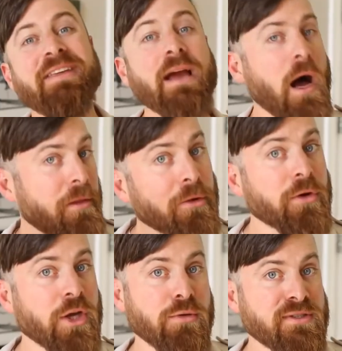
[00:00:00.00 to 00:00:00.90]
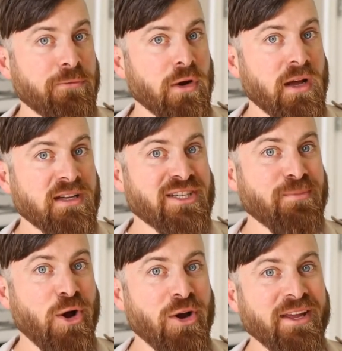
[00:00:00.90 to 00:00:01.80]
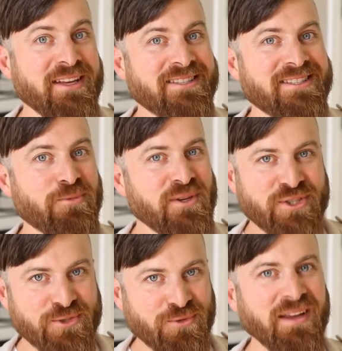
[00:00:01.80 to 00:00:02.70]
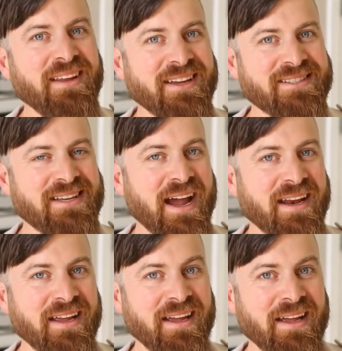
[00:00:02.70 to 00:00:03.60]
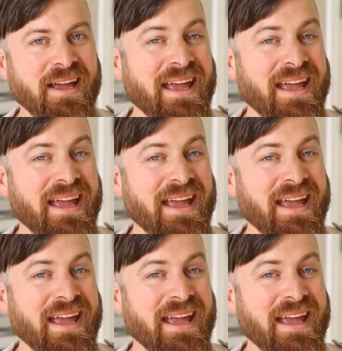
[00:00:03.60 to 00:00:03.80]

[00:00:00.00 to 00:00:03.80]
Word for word: the other use for a custom audience, which is really exciting,